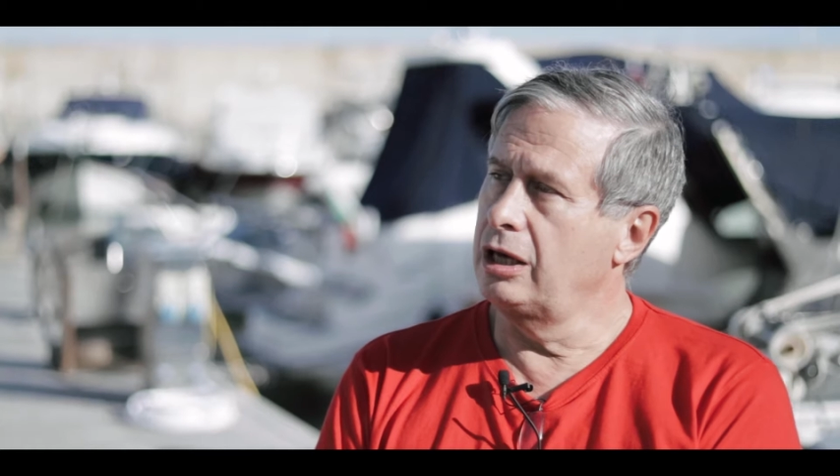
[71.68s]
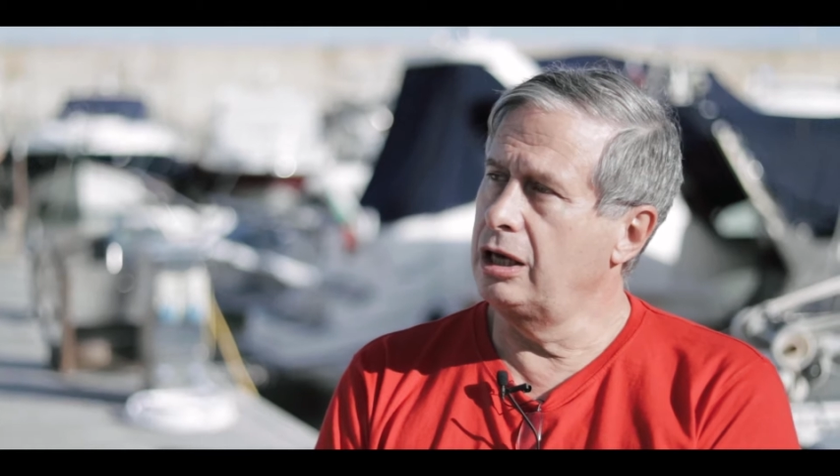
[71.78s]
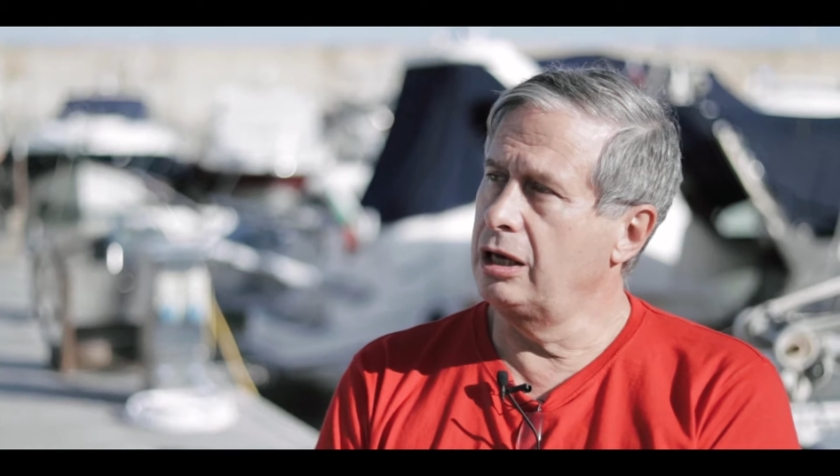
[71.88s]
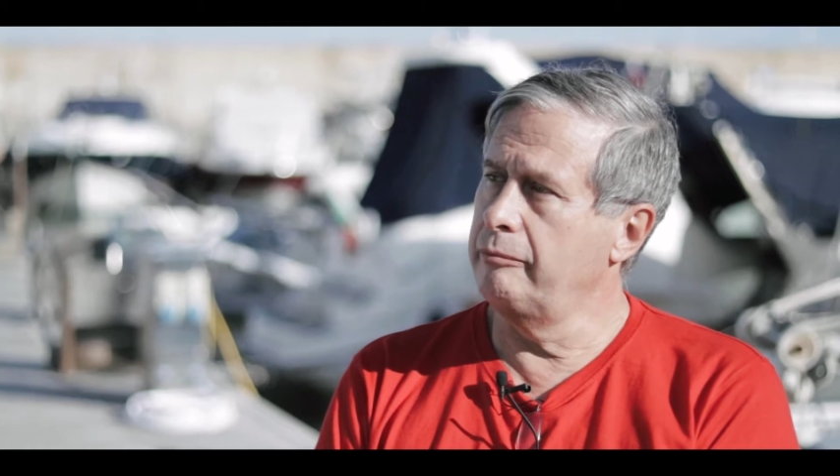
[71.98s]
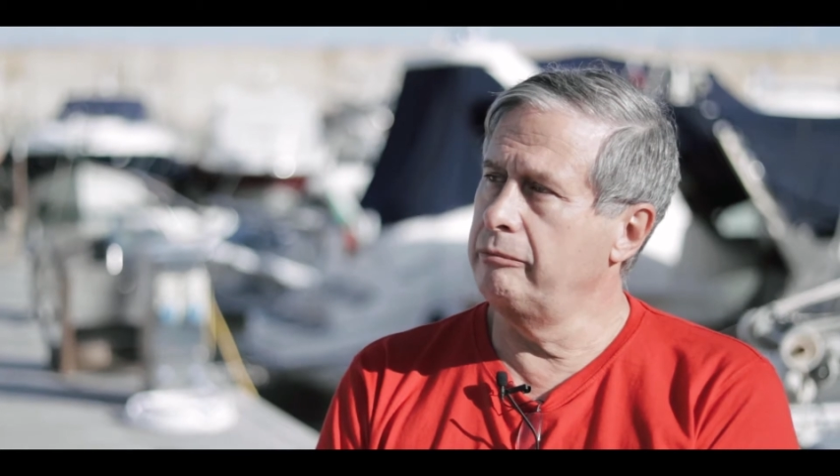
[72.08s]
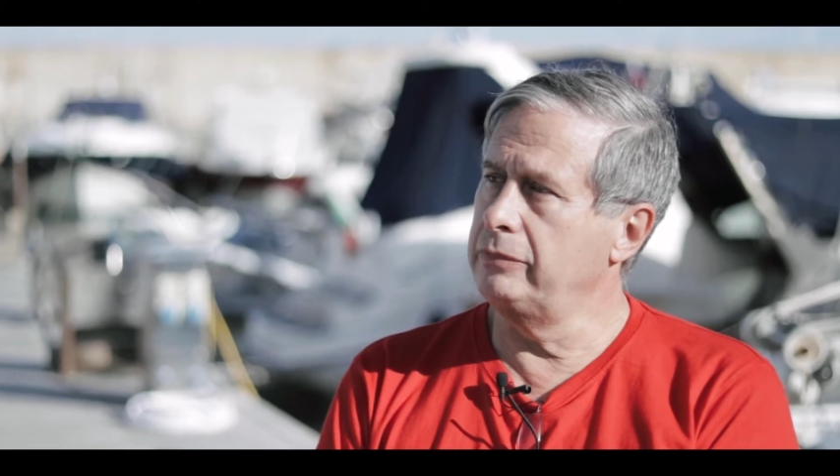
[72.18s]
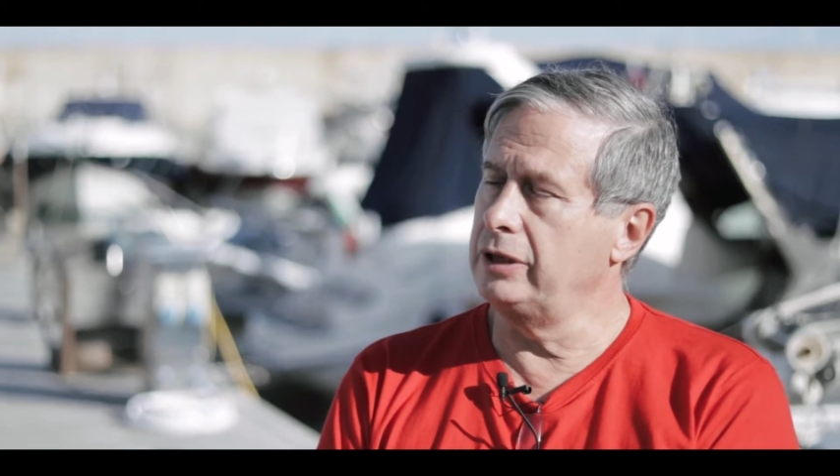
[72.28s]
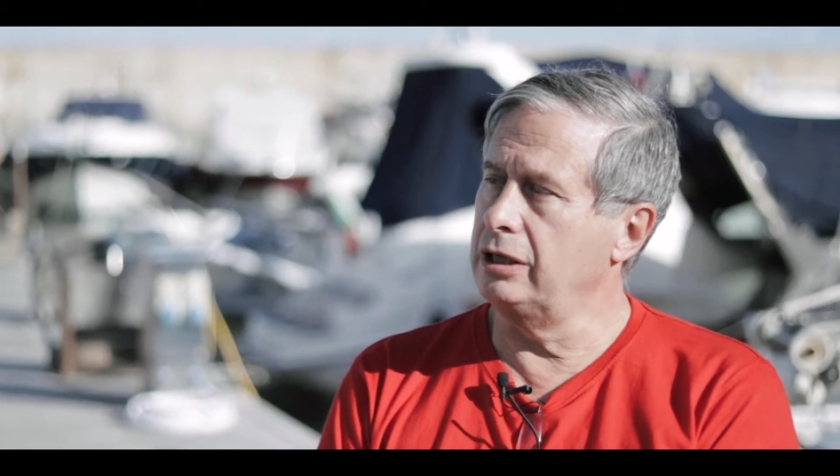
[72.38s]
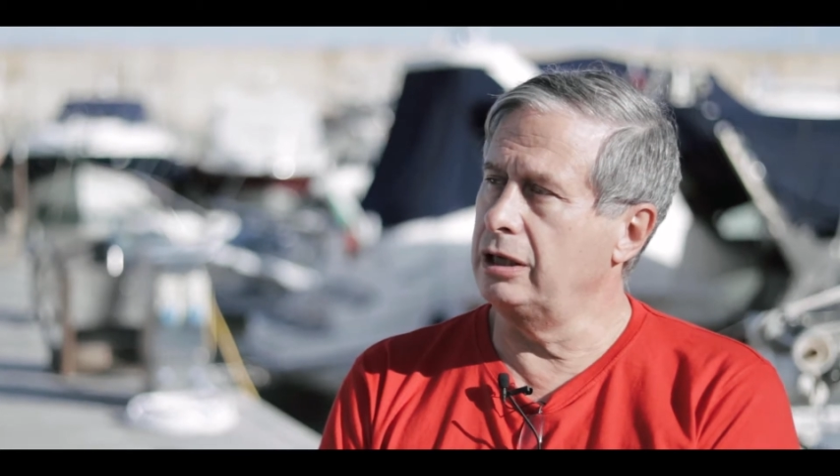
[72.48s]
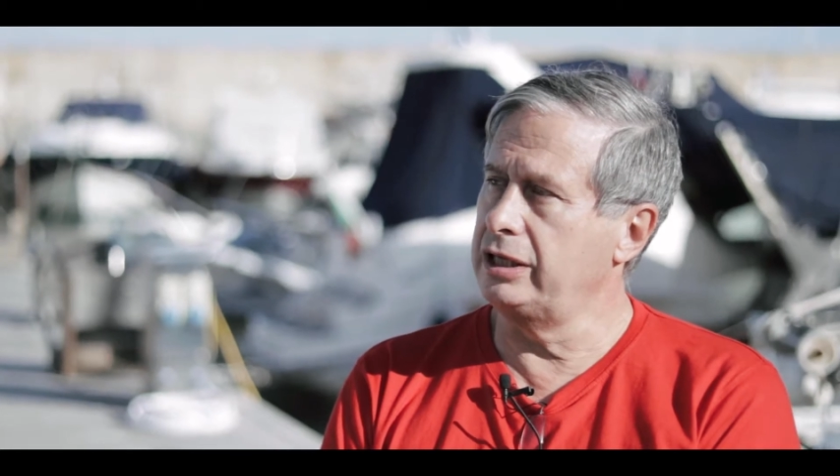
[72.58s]

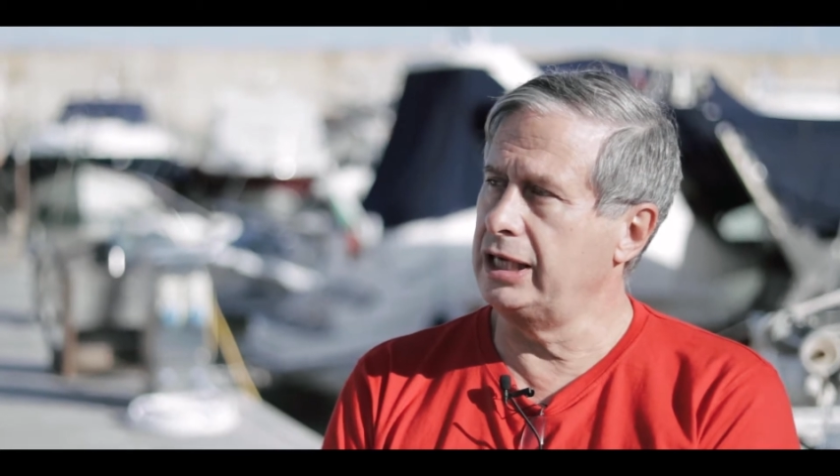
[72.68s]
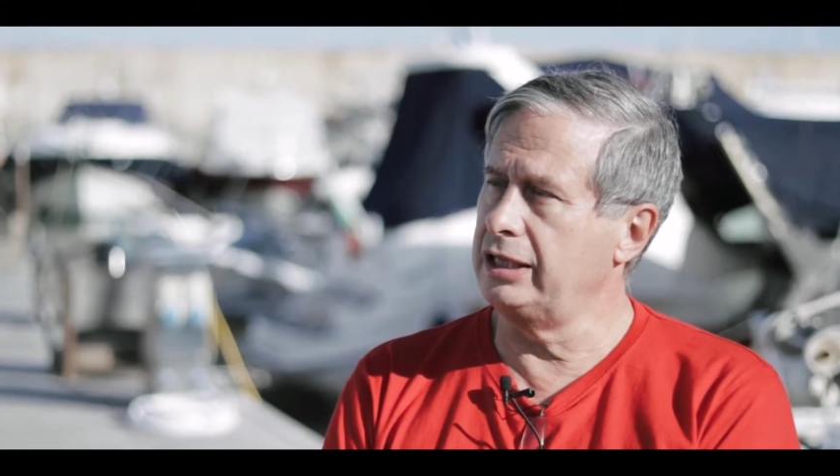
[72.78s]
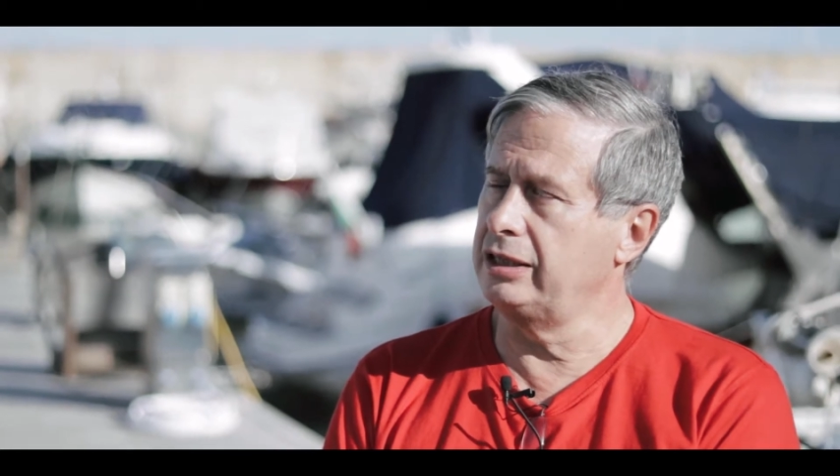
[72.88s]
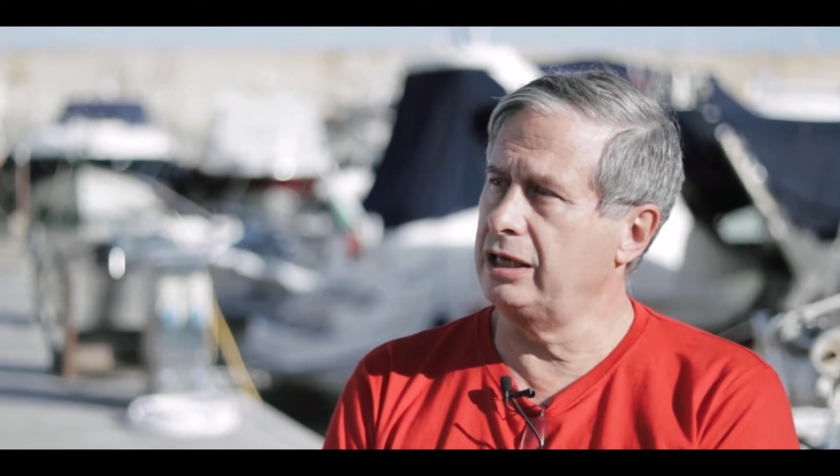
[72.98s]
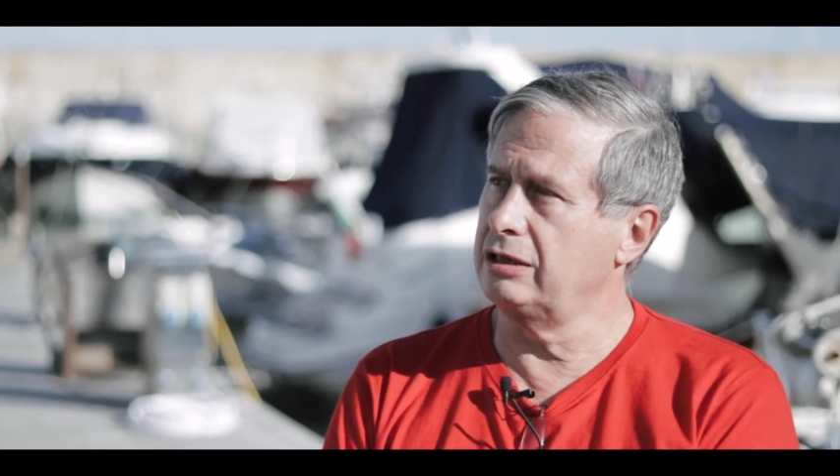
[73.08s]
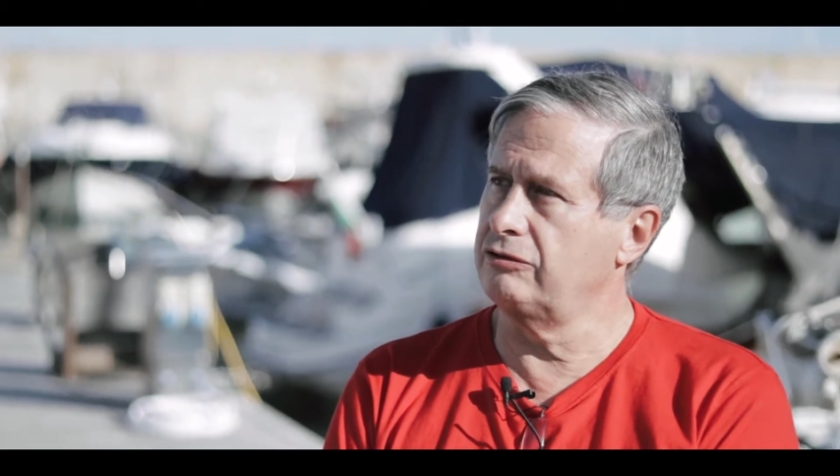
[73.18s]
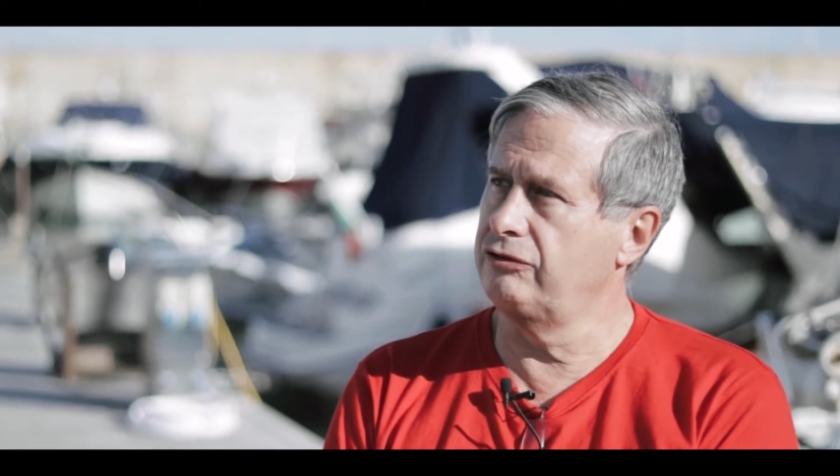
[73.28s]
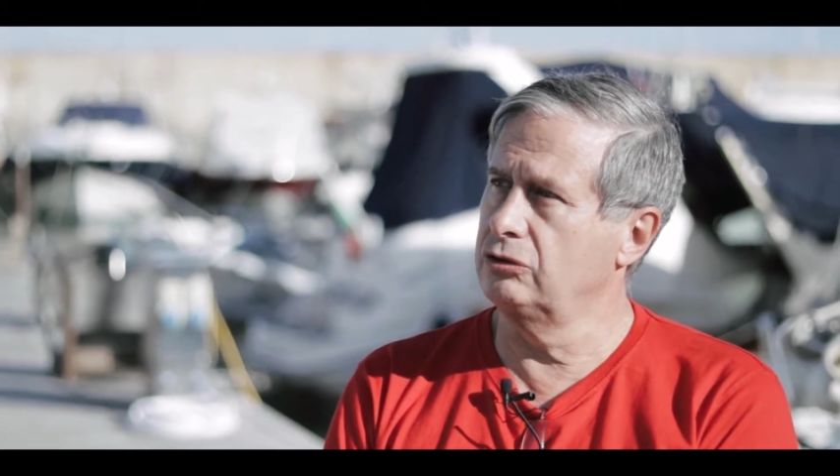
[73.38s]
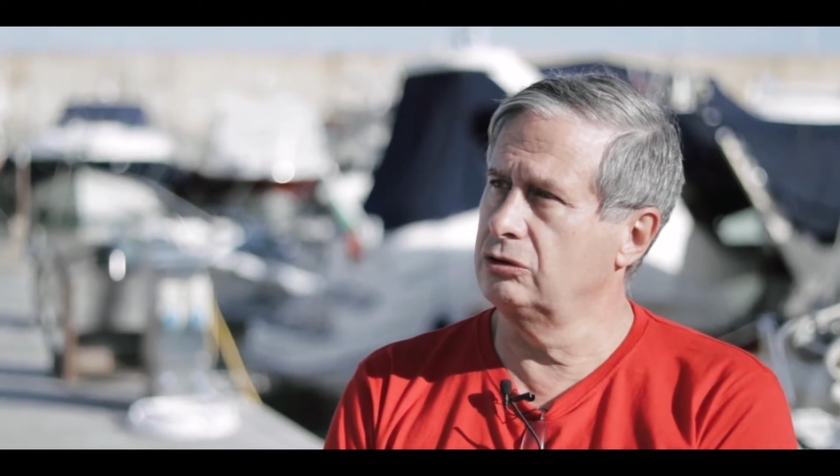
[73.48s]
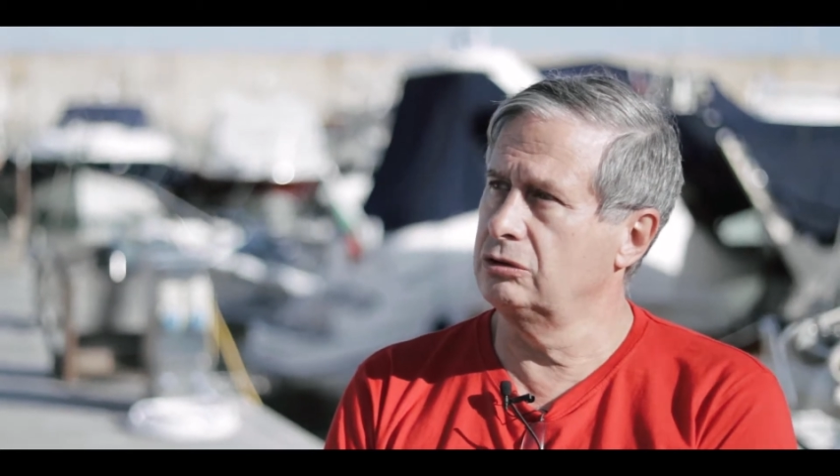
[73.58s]
I'd had that
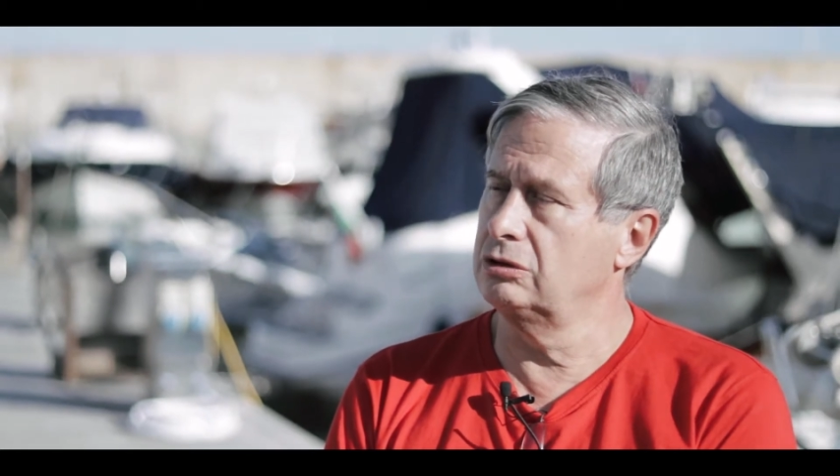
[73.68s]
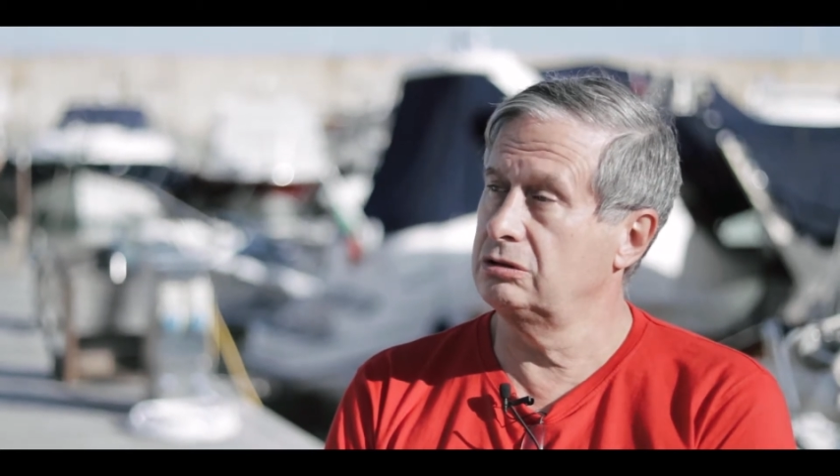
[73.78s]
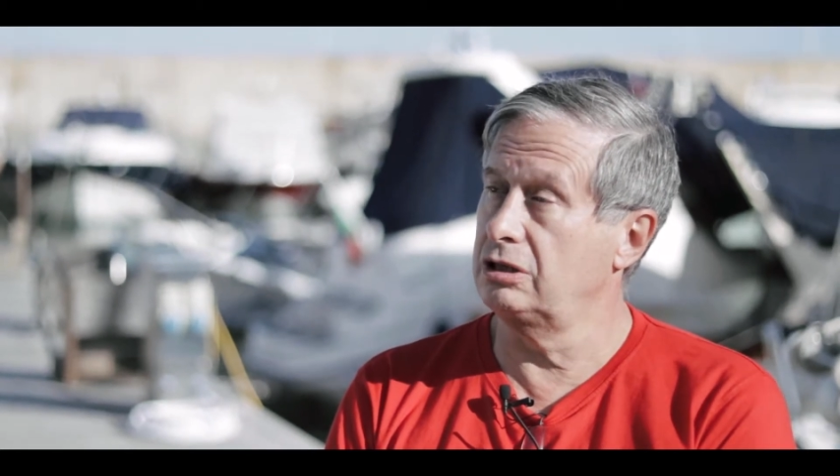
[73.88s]
for